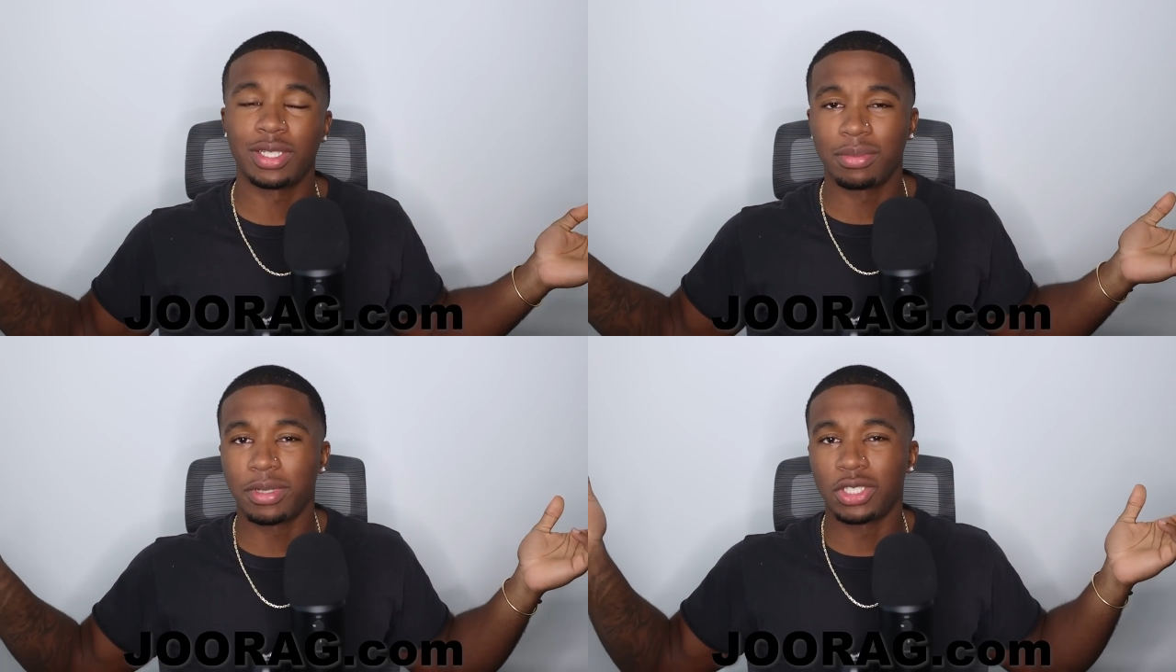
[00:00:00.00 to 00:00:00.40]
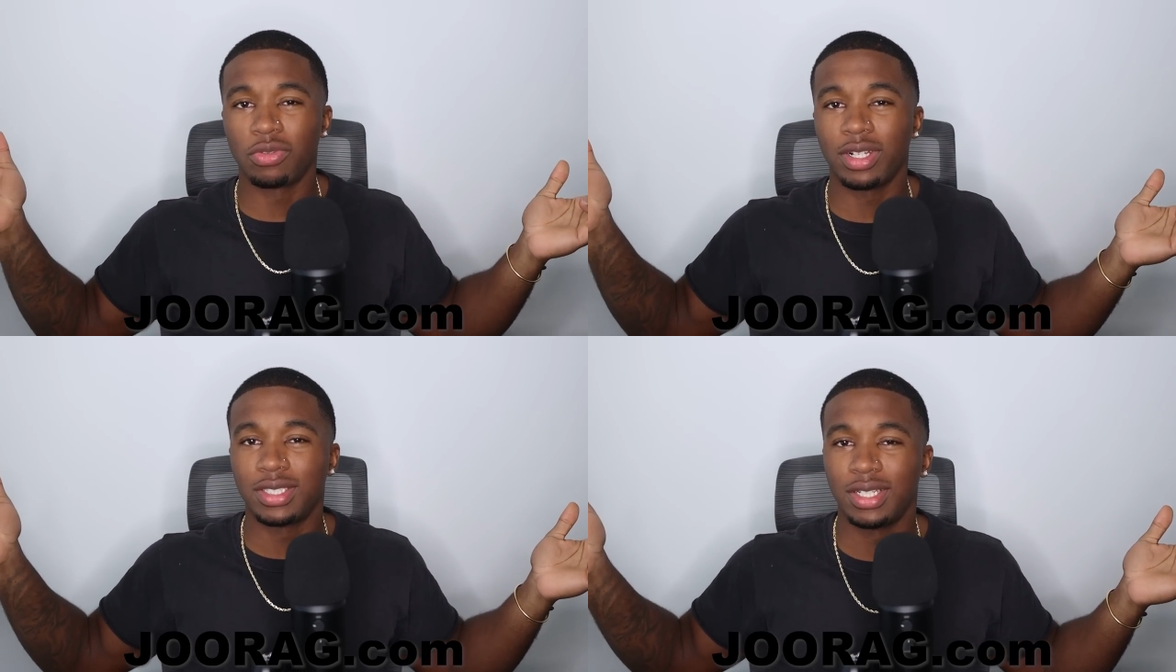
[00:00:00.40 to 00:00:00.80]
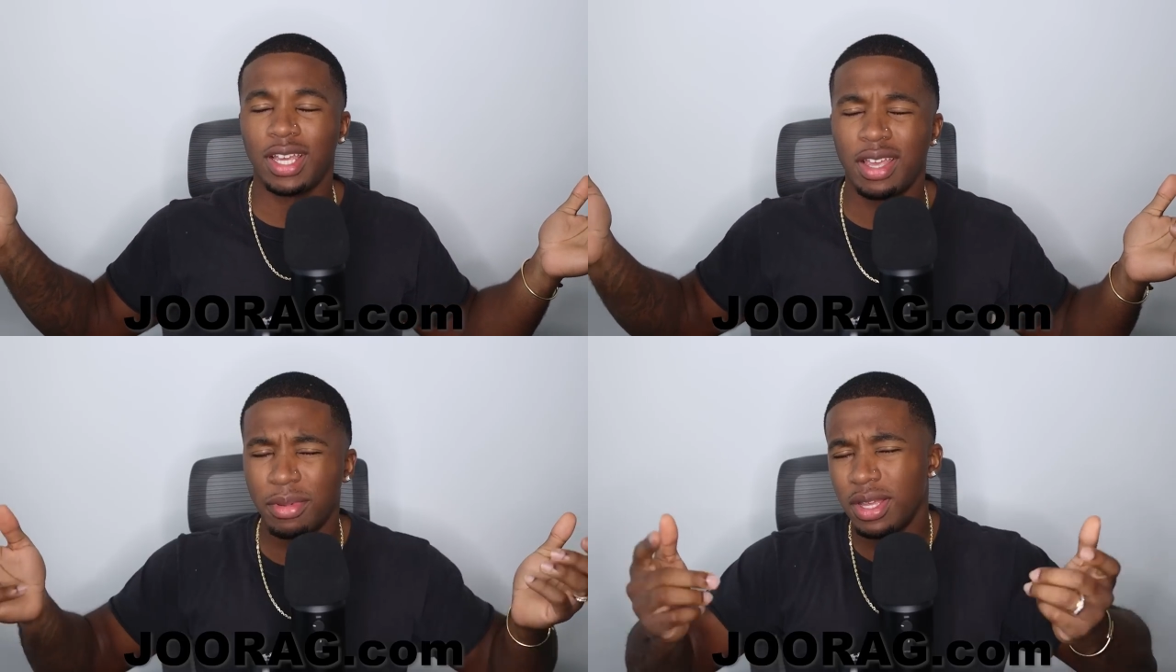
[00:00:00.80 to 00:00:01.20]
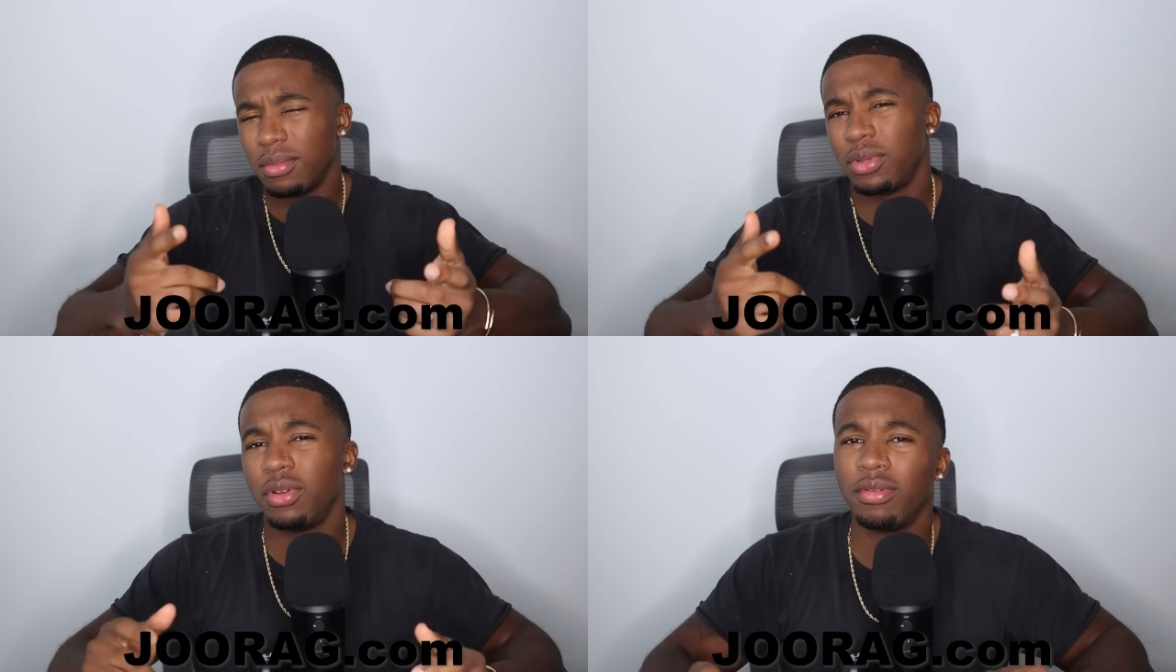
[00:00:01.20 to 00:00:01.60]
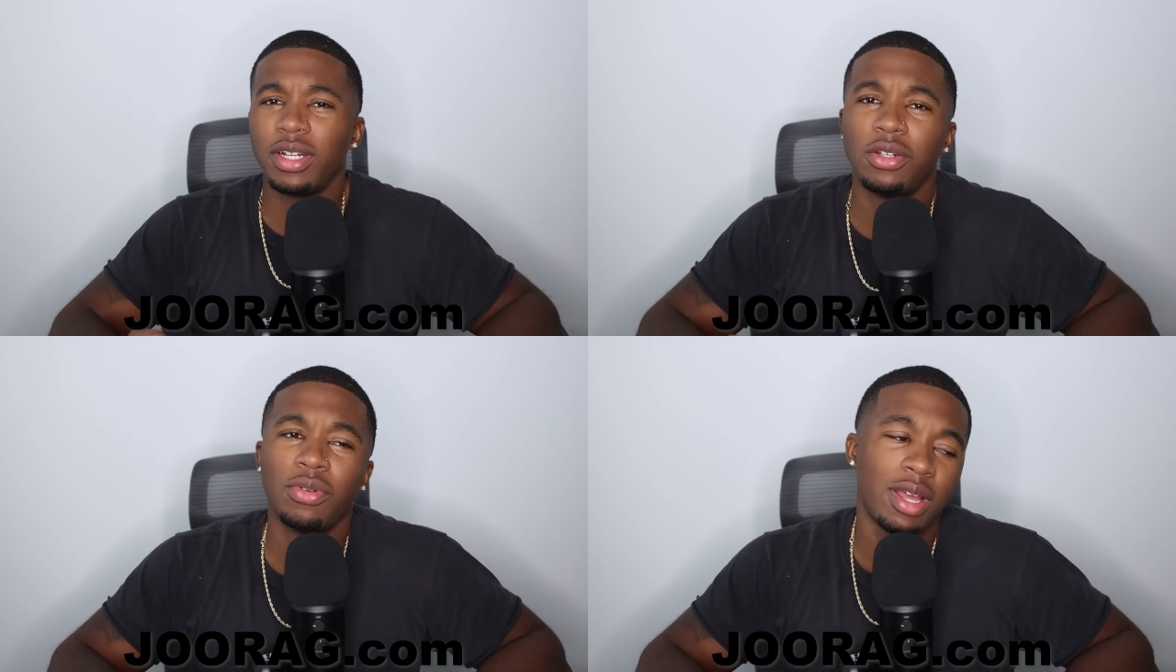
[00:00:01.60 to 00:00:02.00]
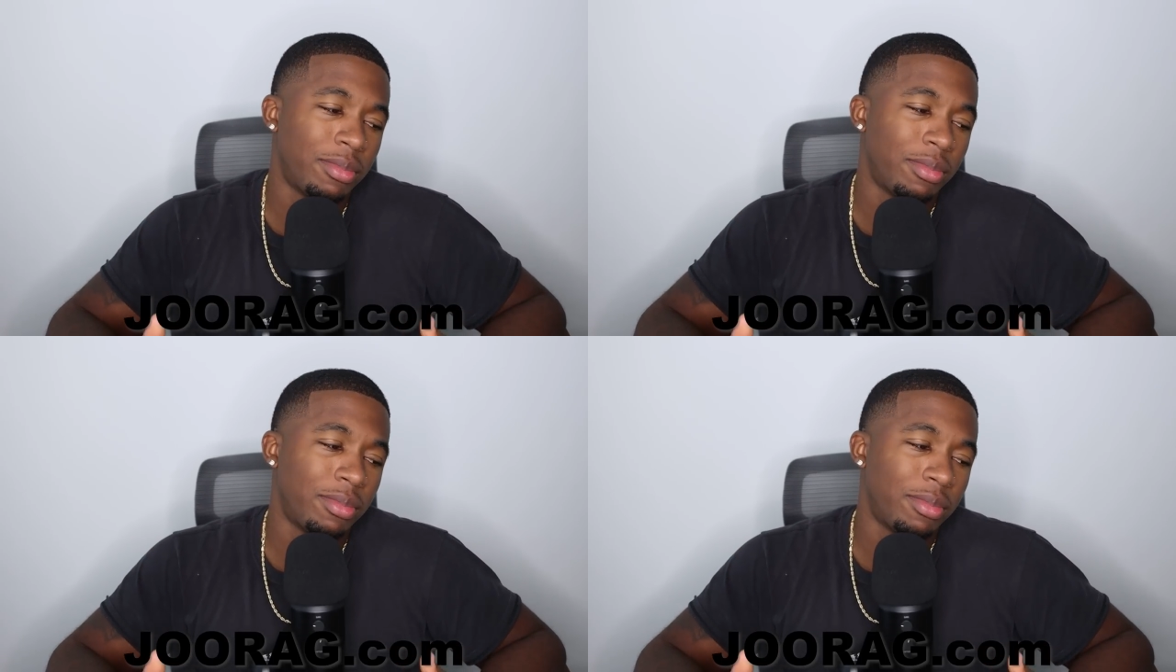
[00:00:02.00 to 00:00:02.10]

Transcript: We got the best durags in the game. But you already knew that.